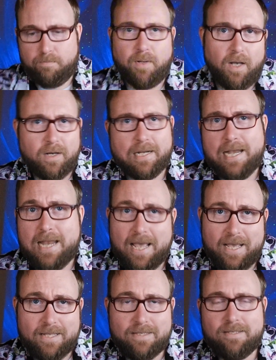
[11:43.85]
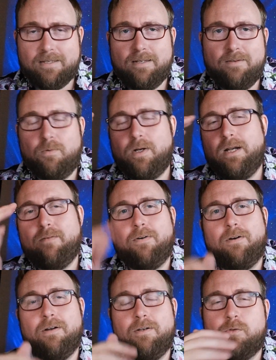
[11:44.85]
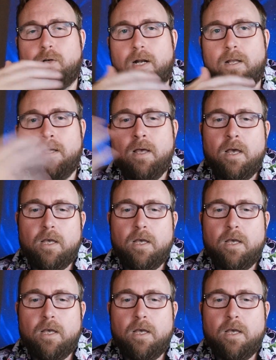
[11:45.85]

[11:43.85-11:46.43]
bug nets and whatever, and try to,